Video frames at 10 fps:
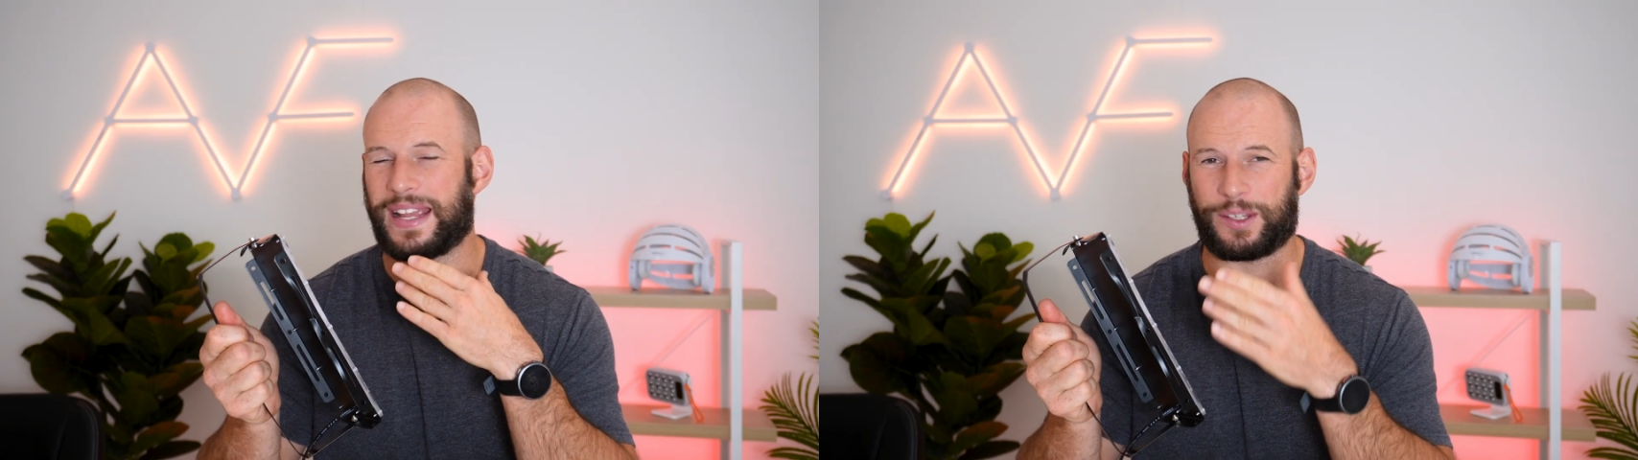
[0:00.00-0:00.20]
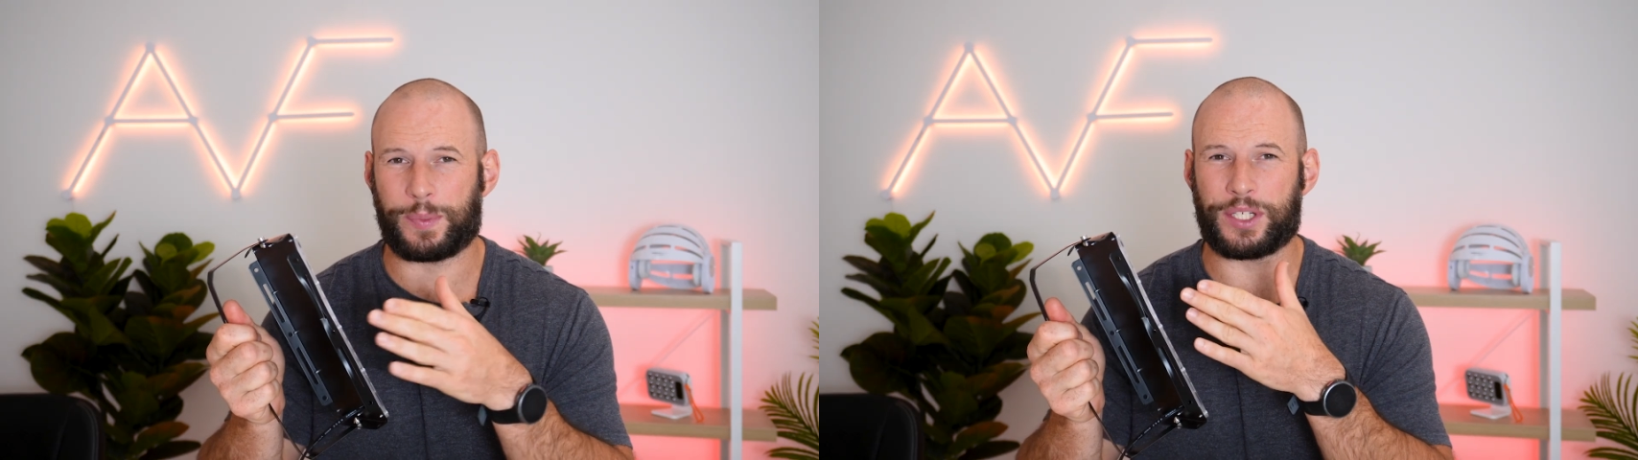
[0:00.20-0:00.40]

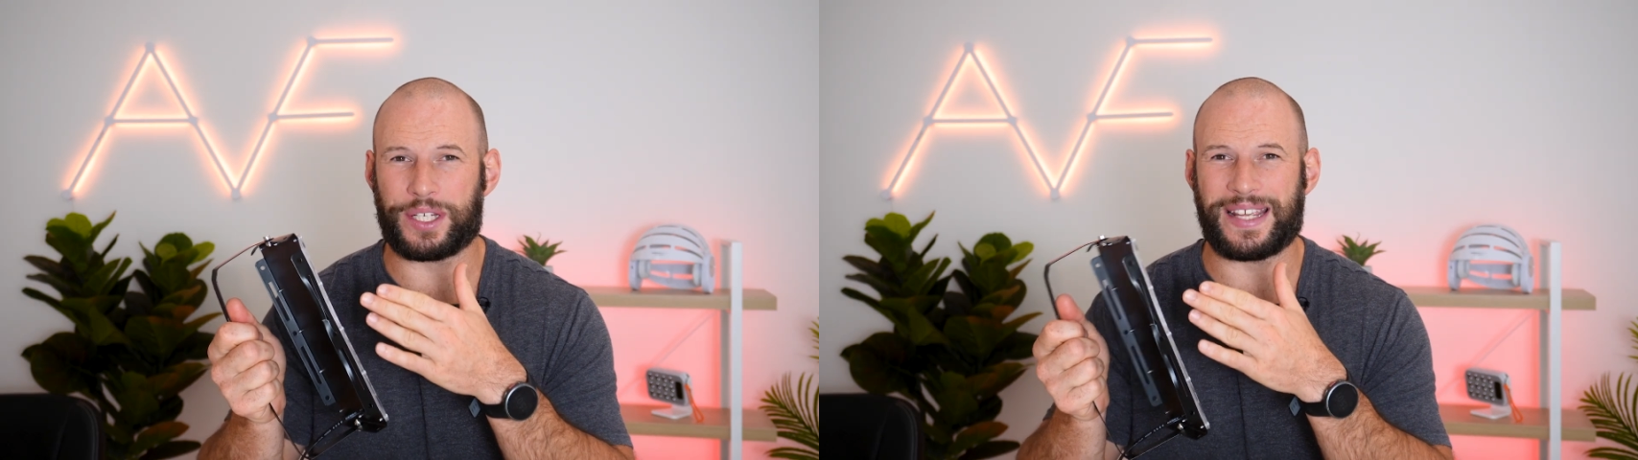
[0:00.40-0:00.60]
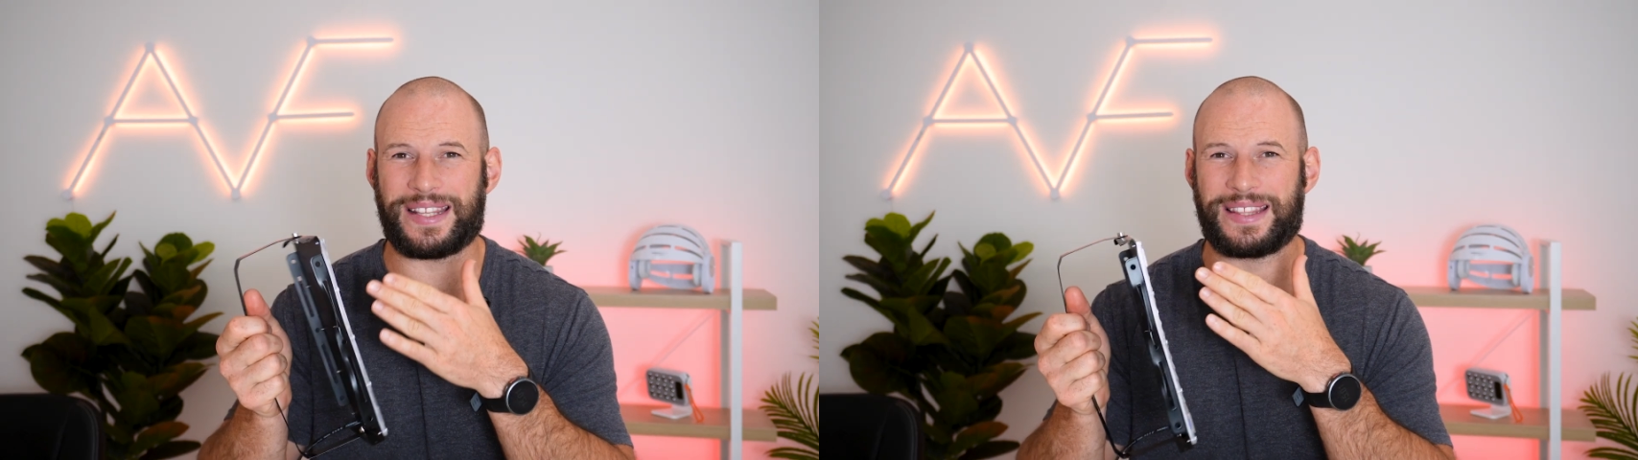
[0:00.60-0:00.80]

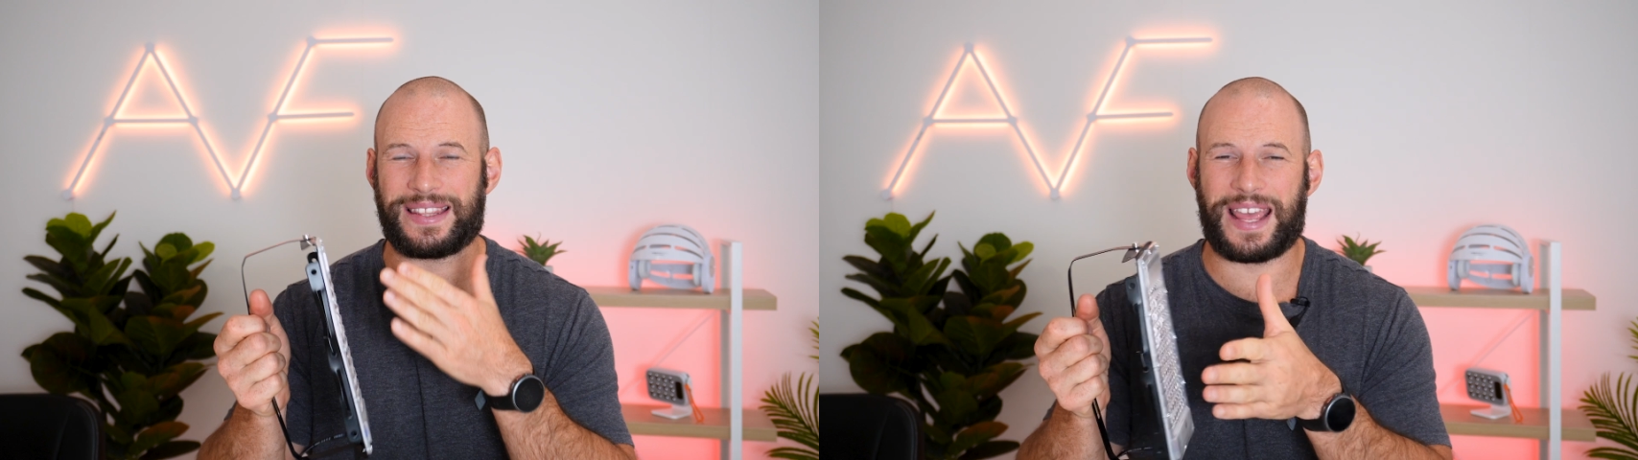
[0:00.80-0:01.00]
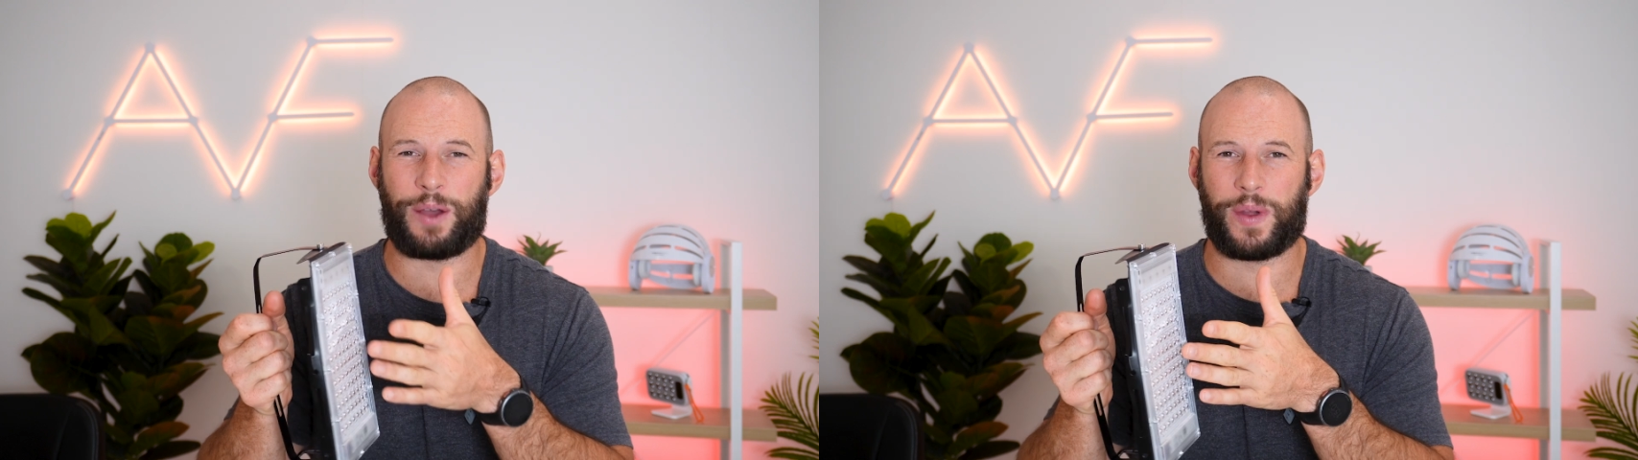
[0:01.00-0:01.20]
especially at
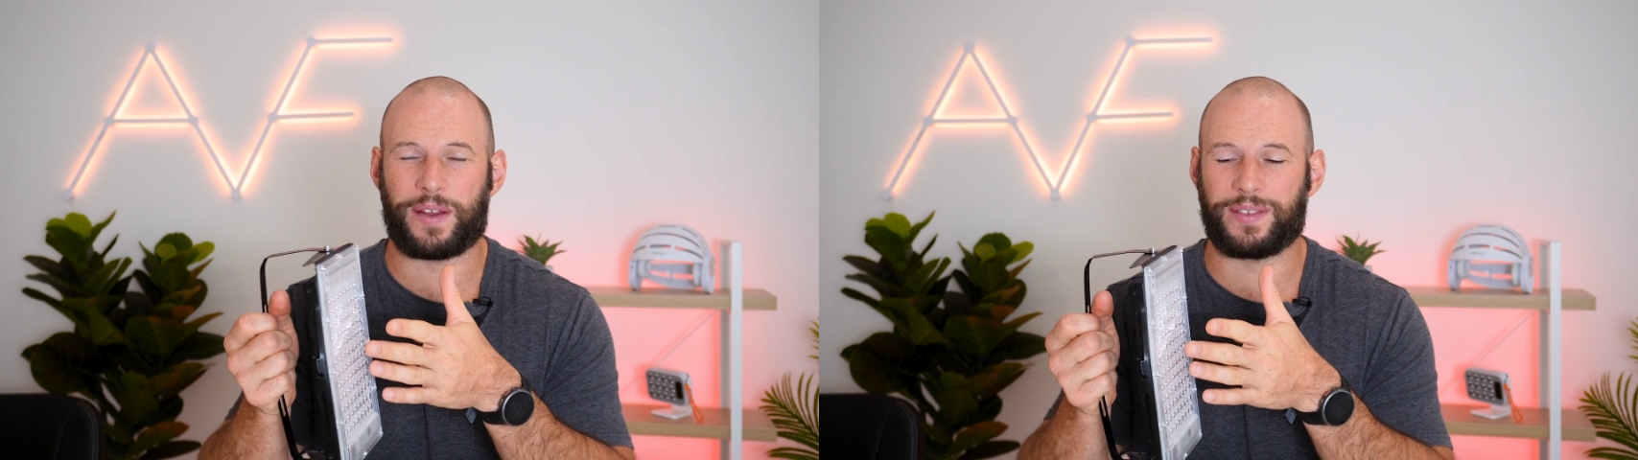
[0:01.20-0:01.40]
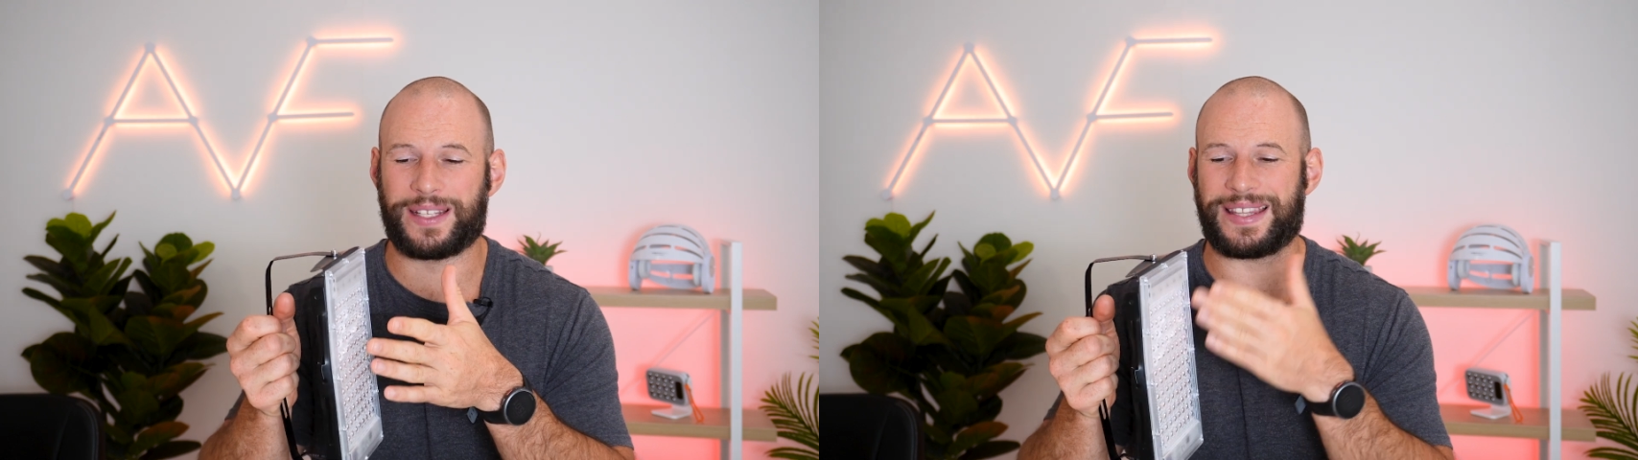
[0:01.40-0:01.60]
that
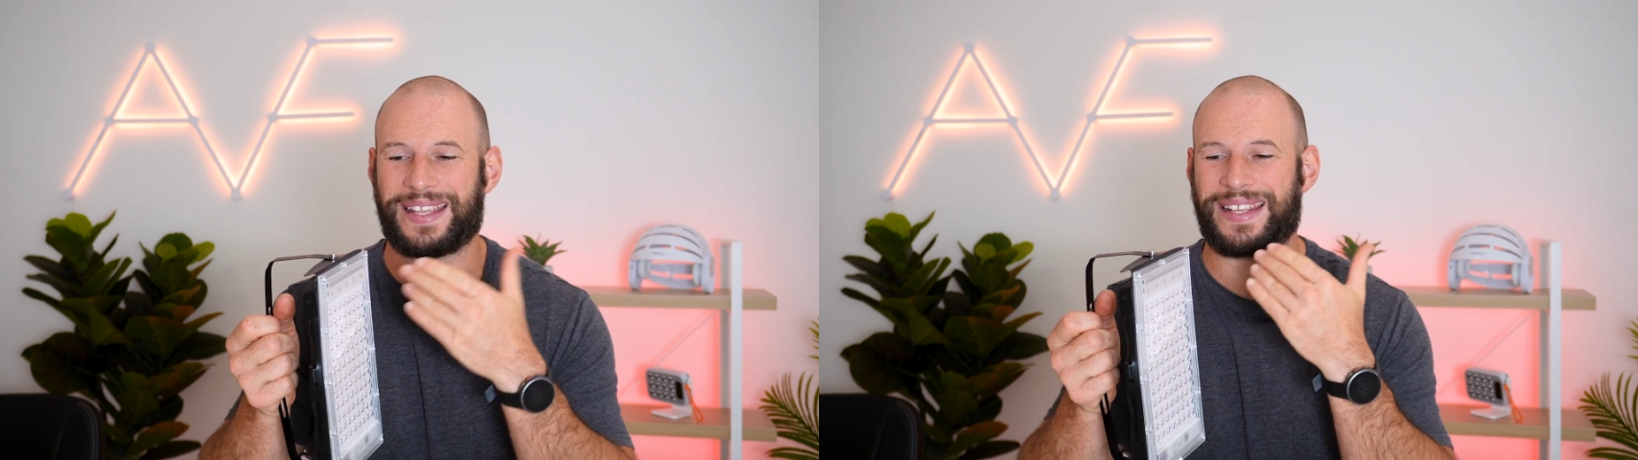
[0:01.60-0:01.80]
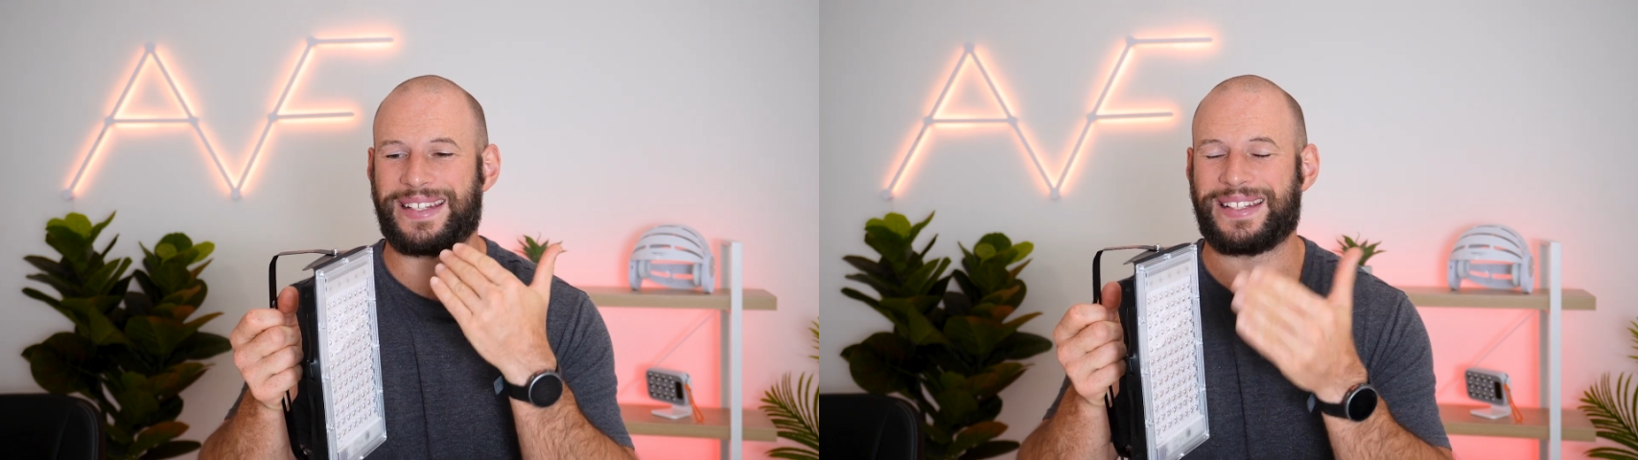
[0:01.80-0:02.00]
wavelength
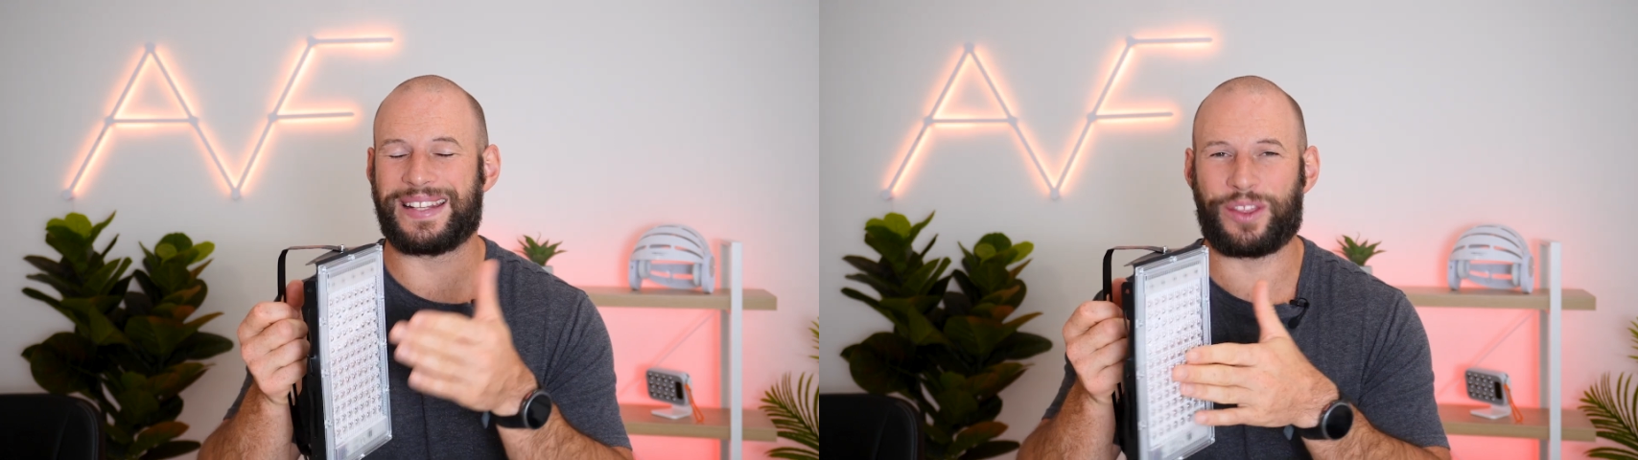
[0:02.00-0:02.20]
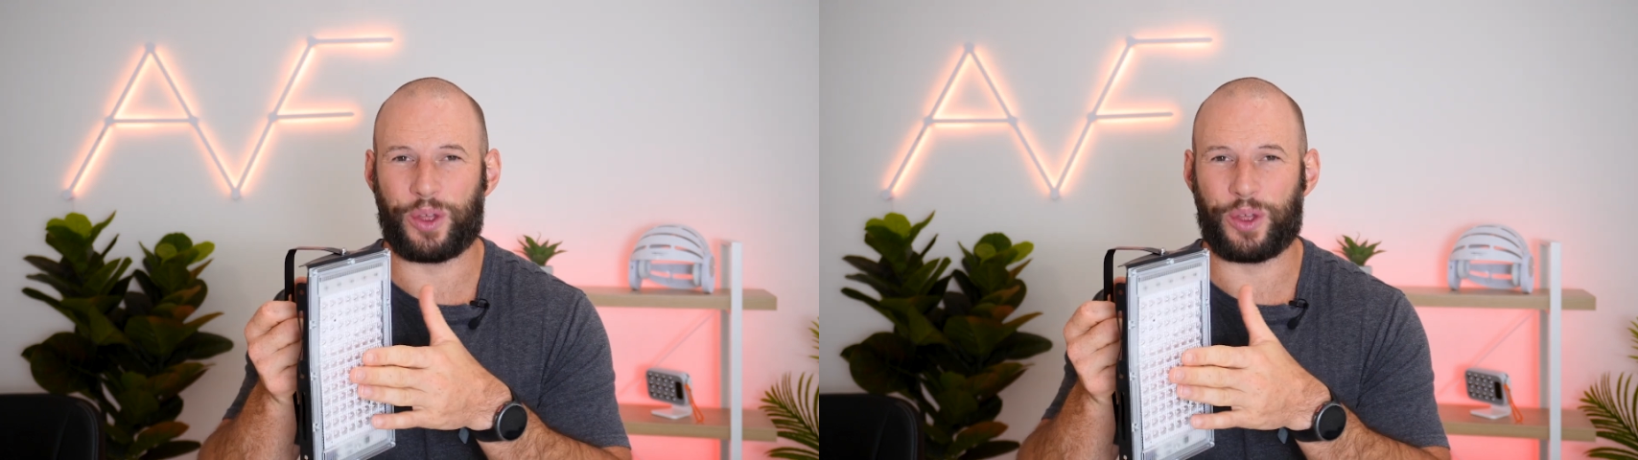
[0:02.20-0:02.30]
and